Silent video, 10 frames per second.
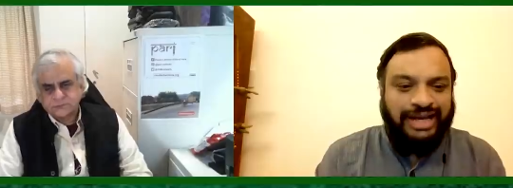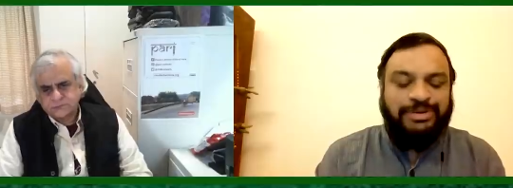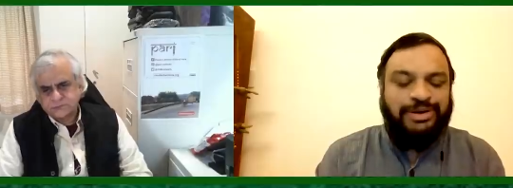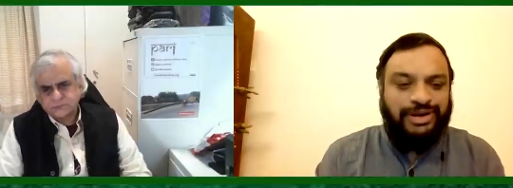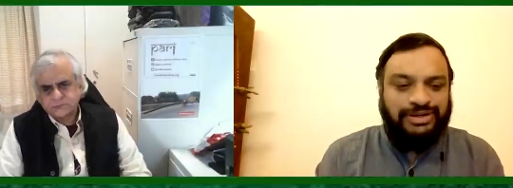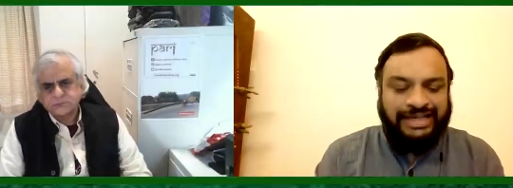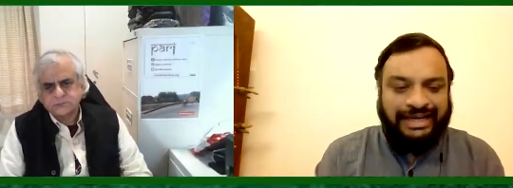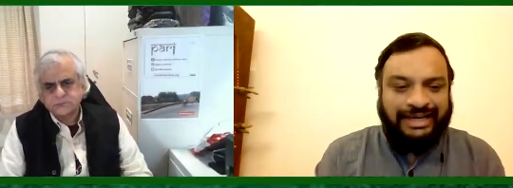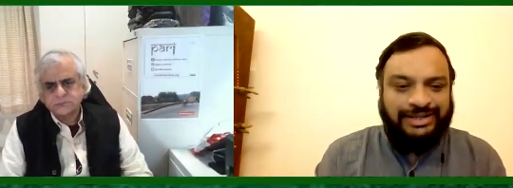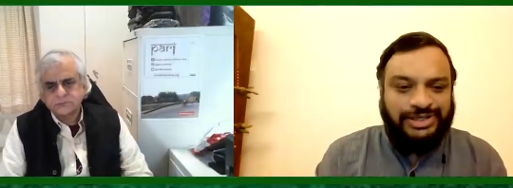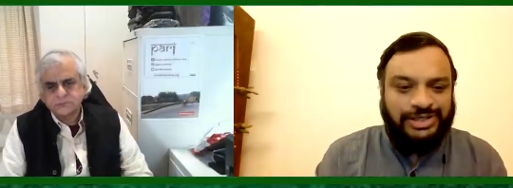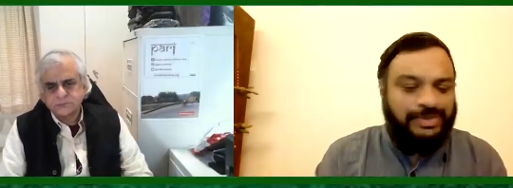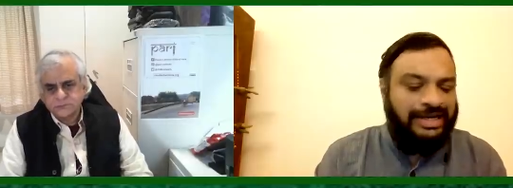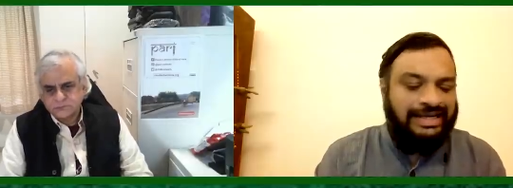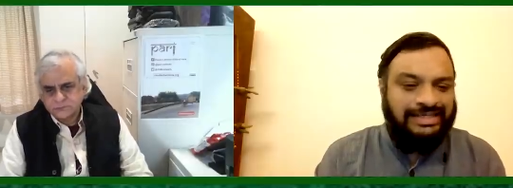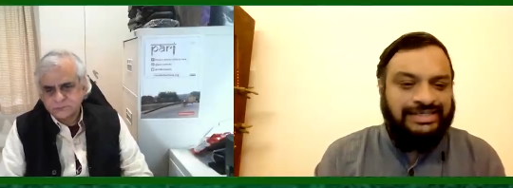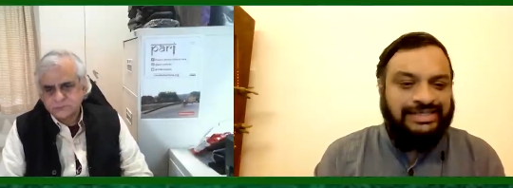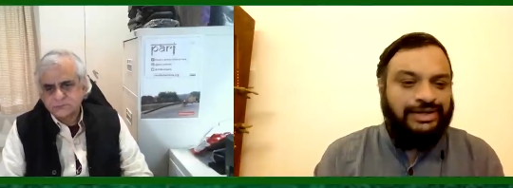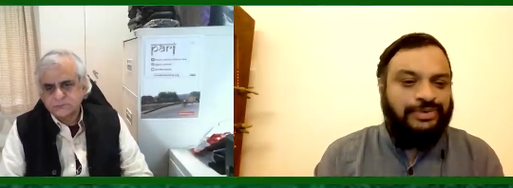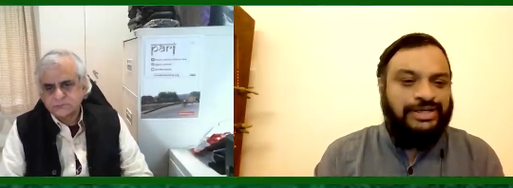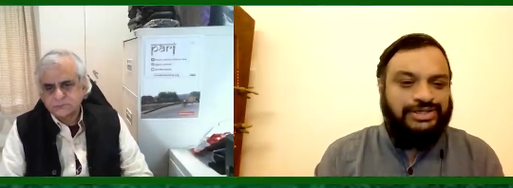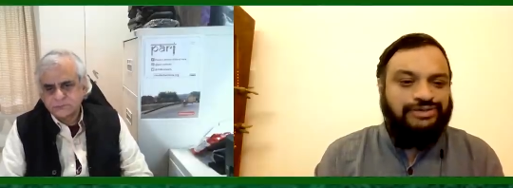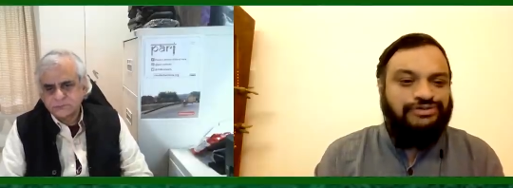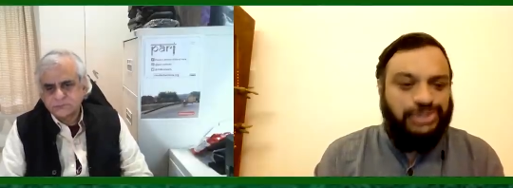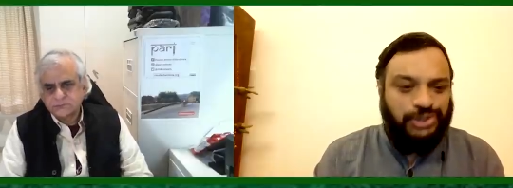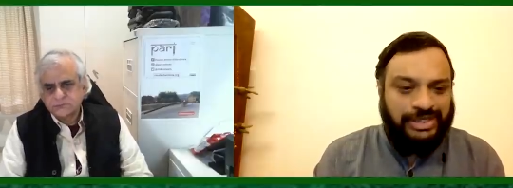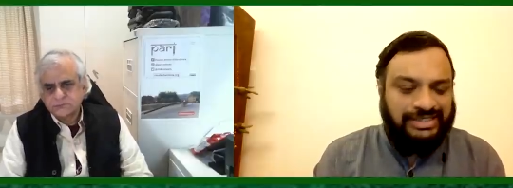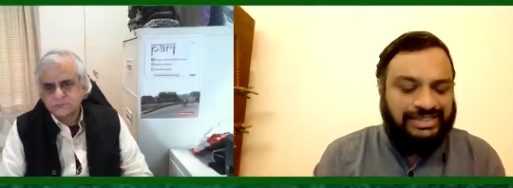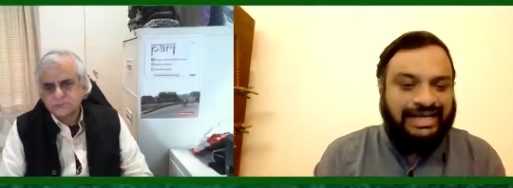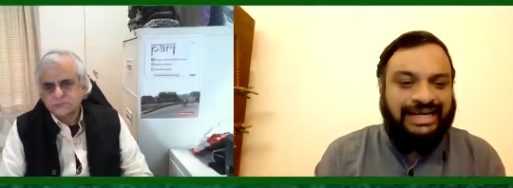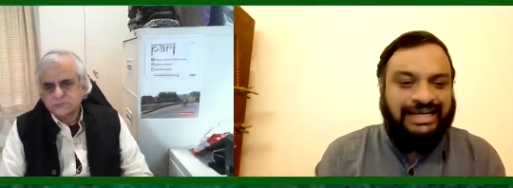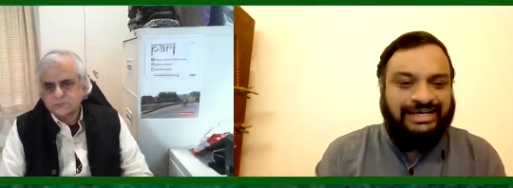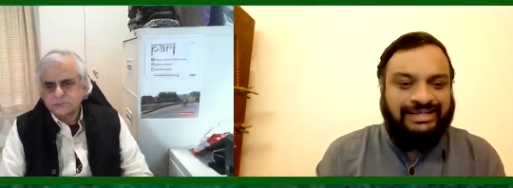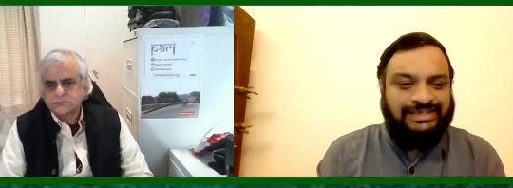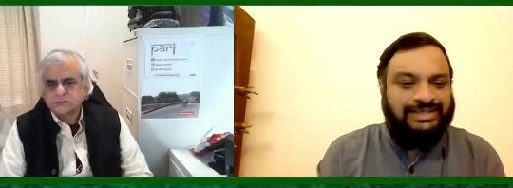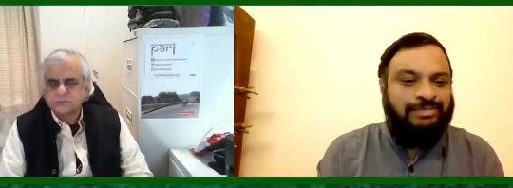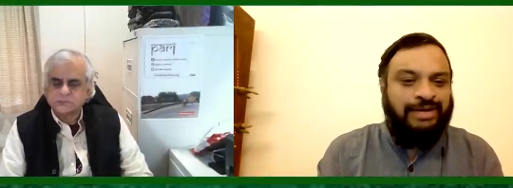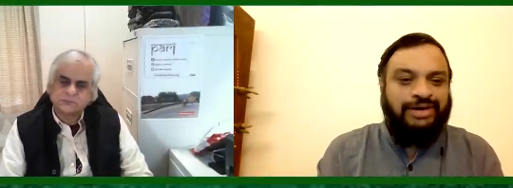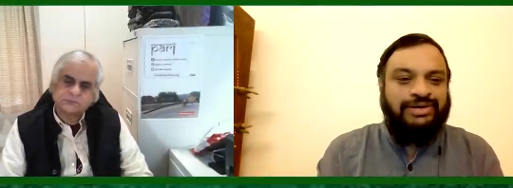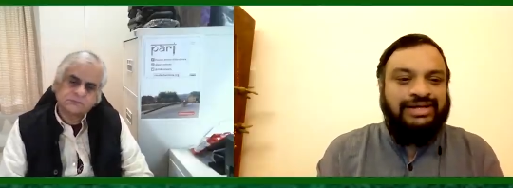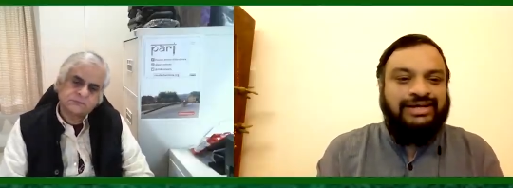Speaker 1: labor laws in agriculture as well. And this is the question of choice, the idea that somehow